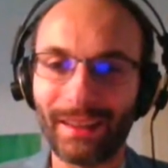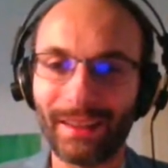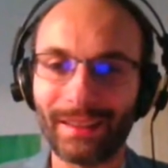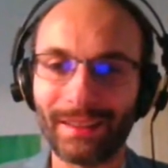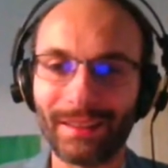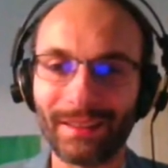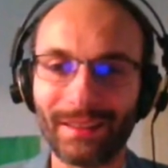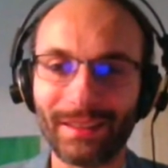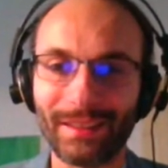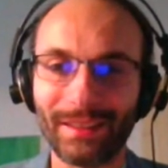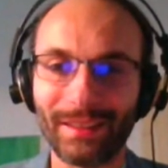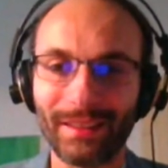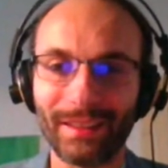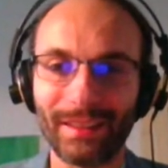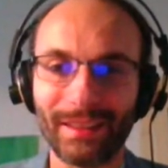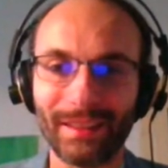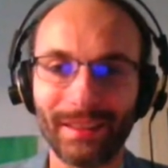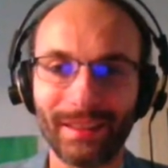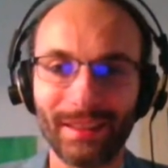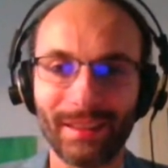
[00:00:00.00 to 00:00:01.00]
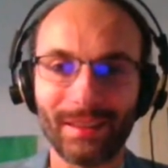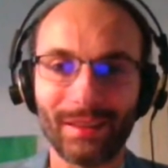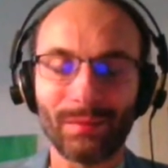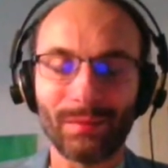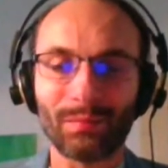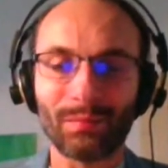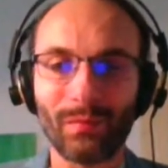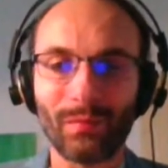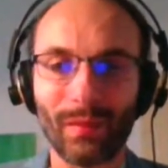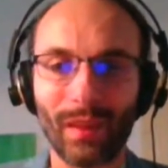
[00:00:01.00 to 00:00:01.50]
And
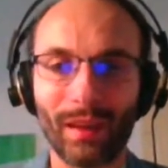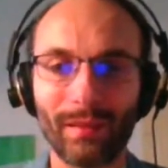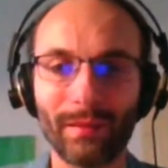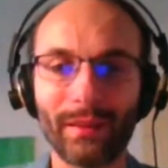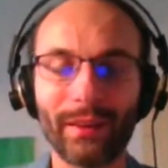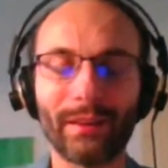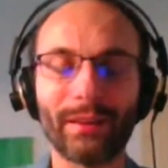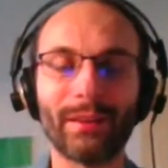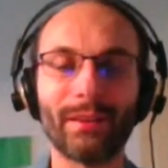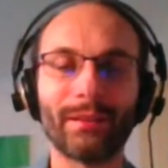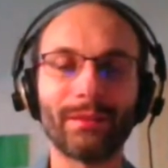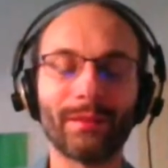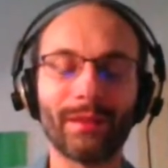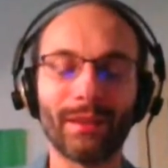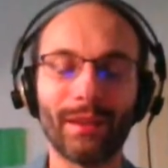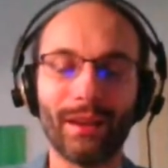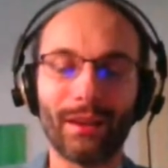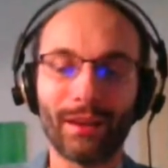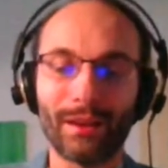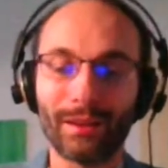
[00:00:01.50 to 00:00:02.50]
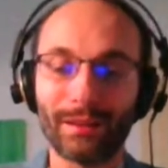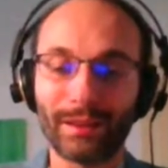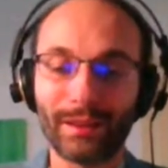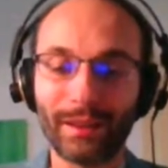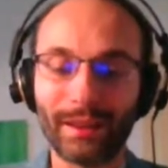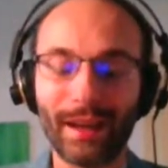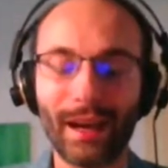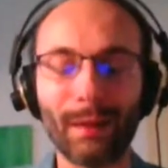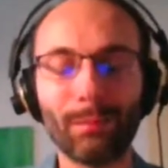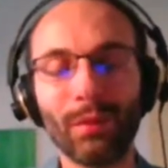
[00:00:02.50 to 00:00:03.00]
there are
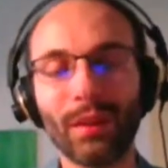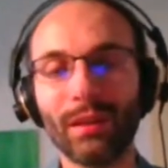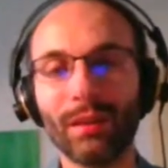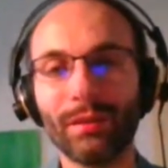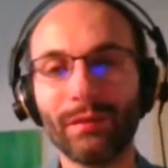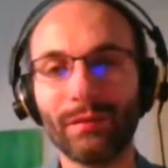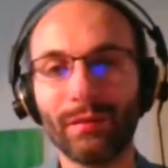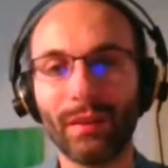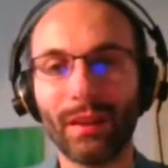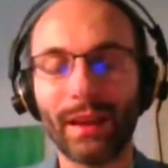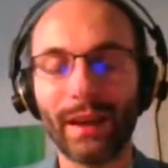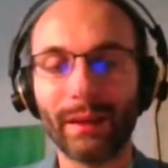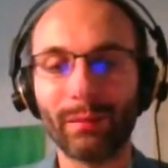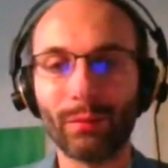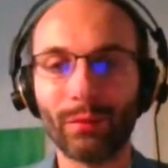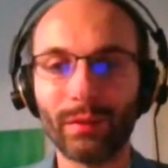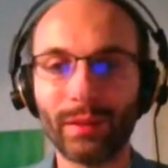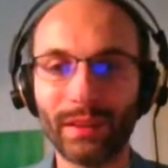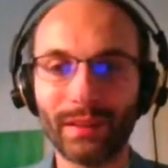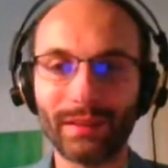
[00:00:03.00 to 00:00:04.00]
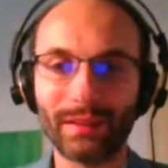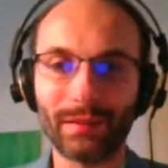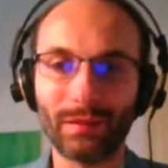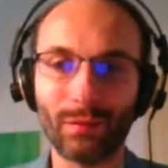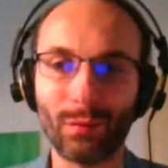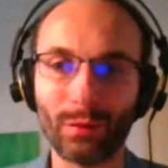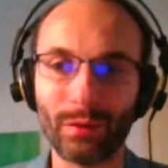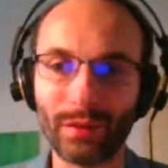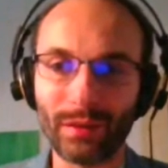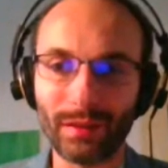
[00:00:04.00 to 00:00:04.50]
a couple of libraries
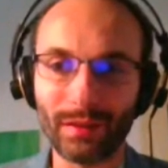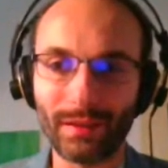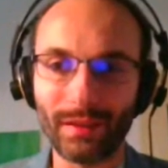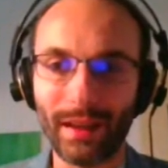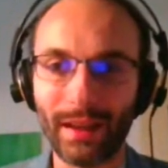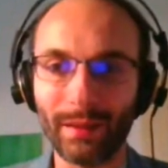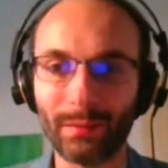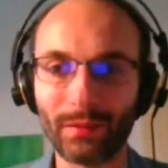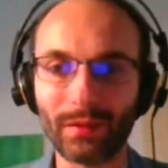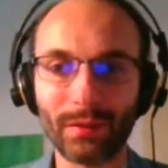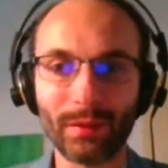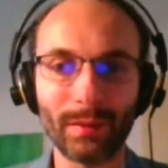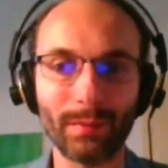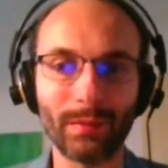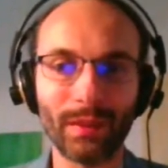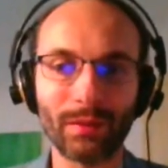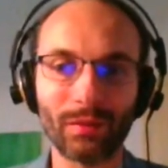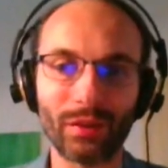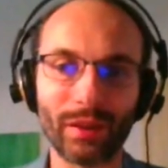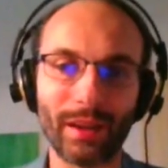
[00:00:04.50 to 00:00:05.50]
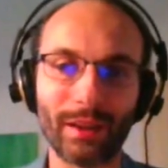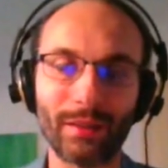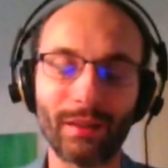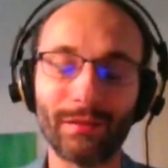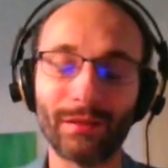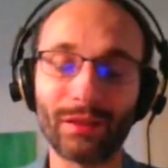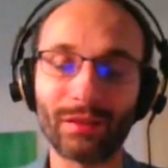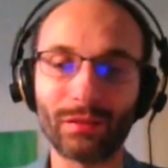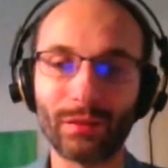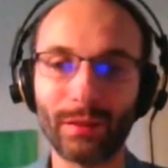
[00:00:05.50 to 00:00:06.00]
for the TypeScript and
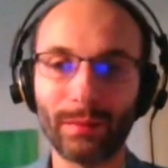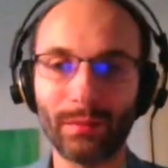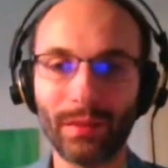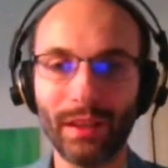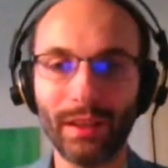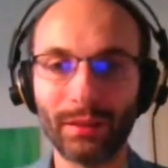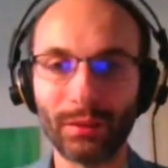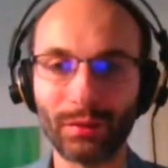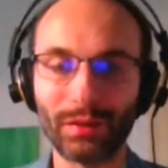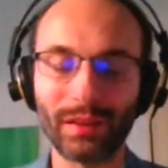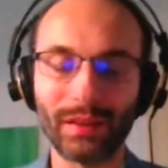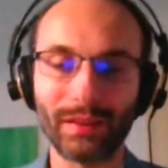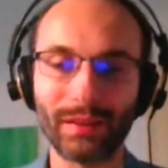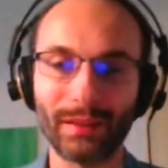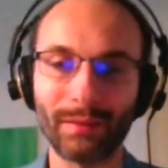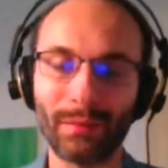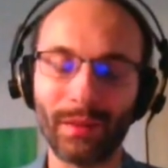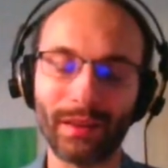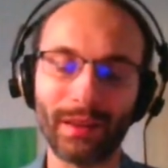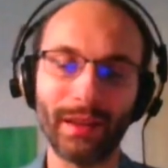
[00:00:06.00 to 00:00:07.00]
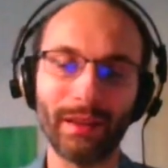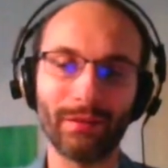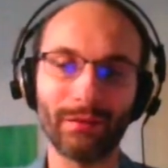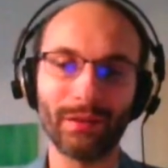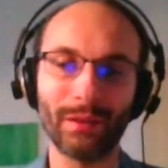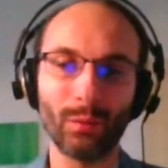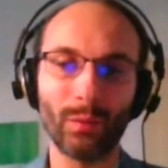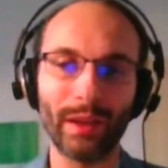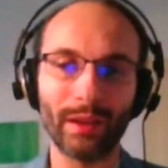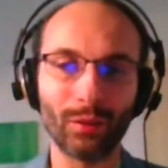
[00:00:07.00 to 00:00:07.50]
JavaScript ecosystem that
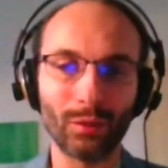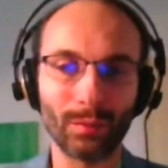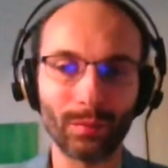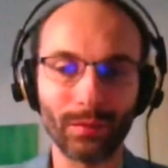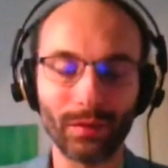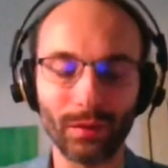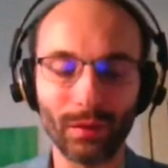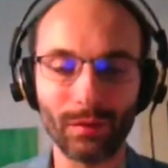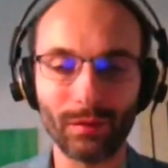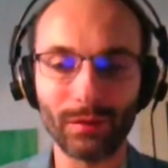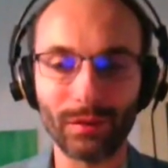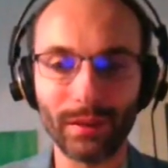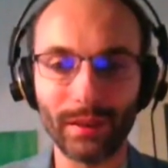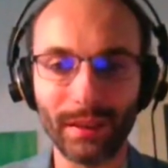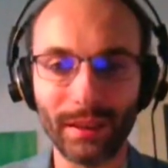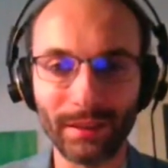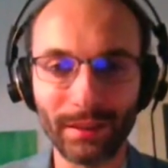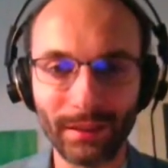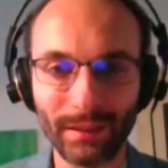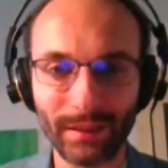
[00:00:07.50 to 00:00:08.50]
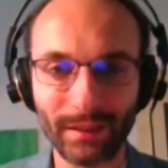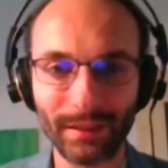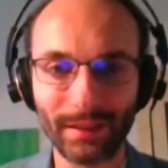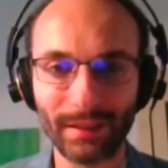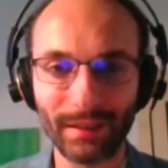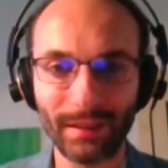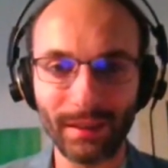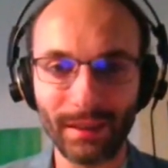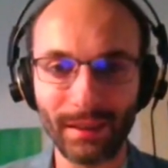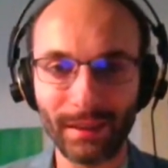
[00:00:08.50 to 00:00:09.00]
have developed over the
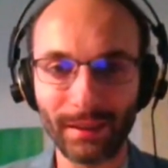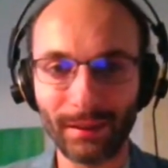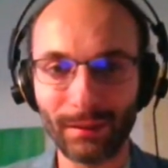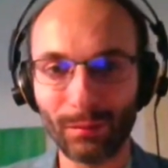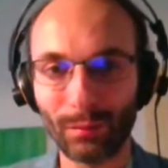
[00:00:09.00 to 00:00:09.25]
years